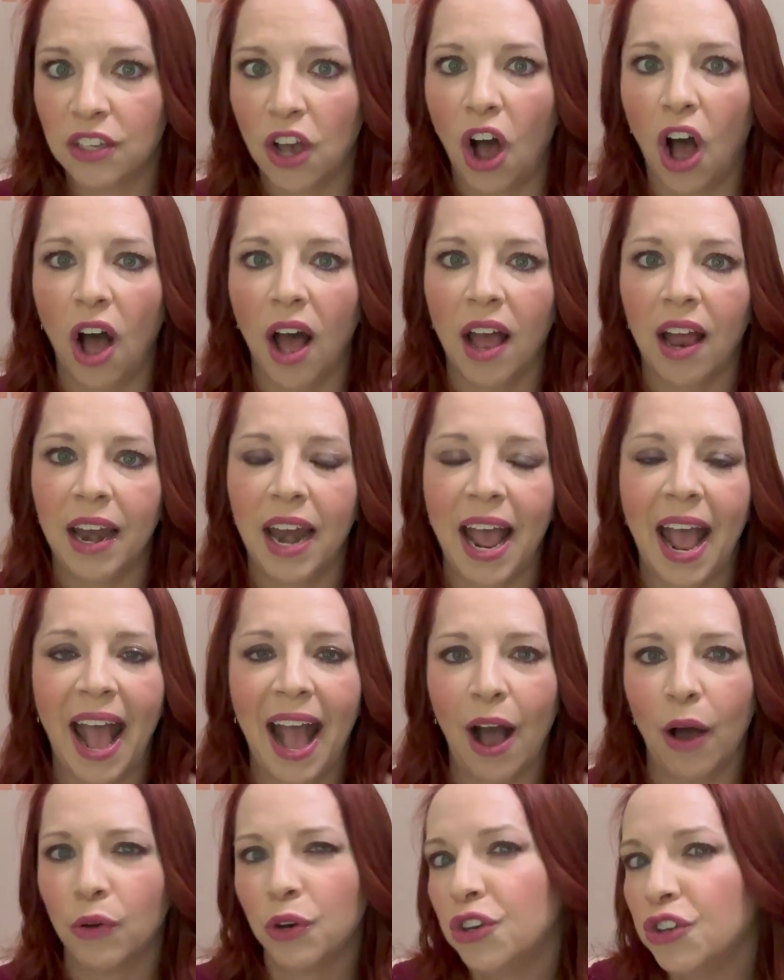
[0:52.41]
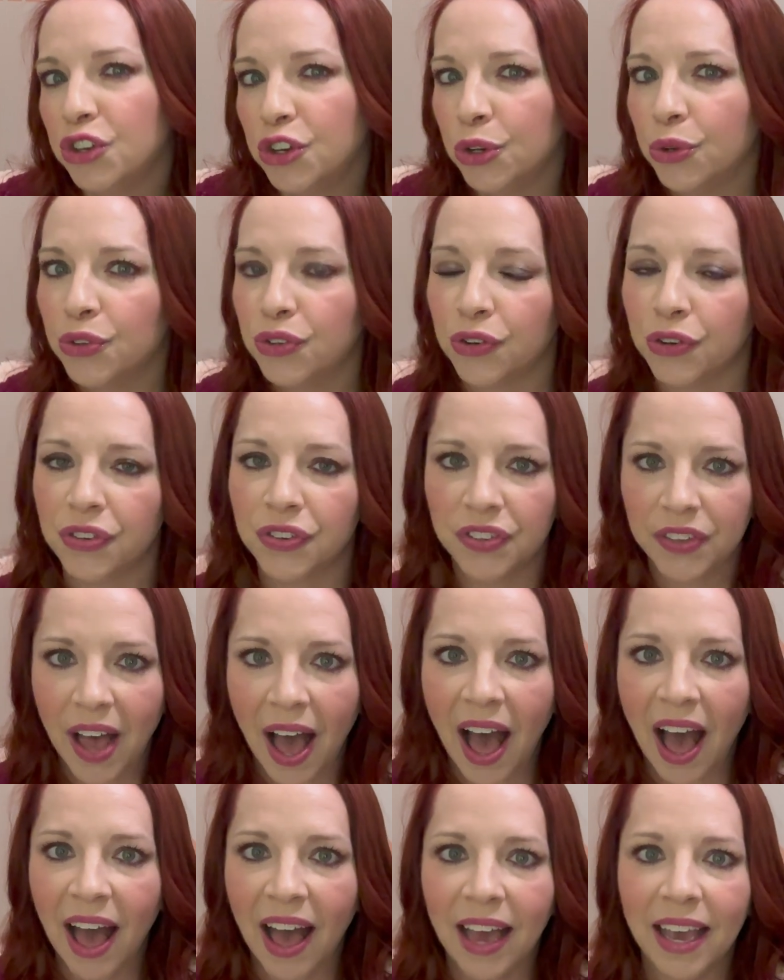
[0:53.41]
on how to choose your
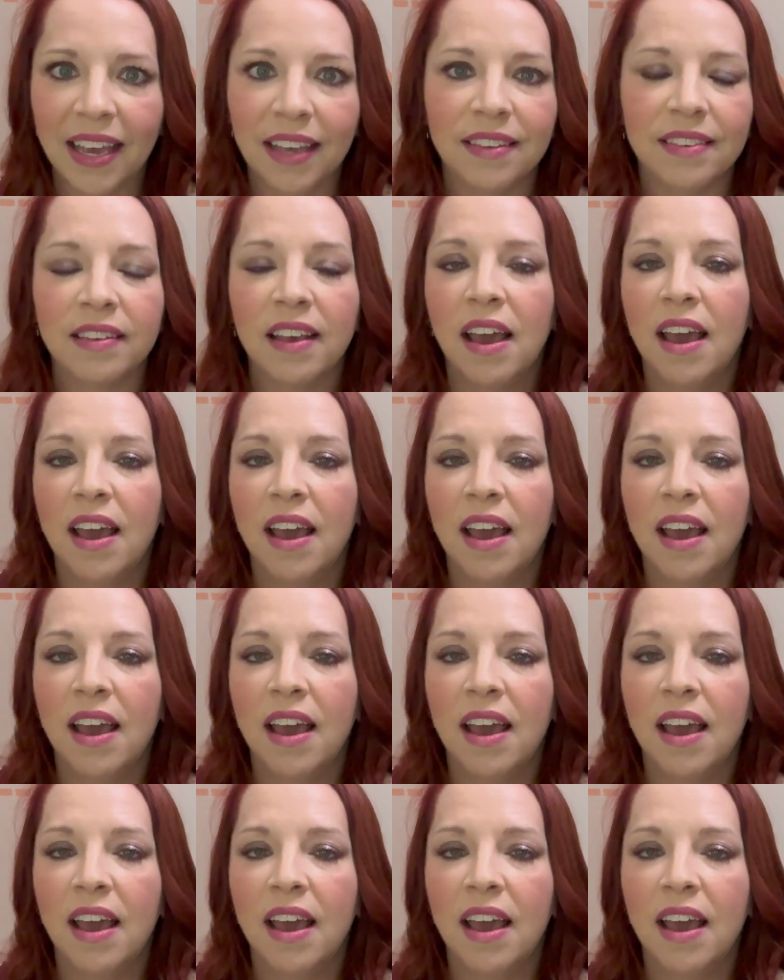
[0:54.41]
size,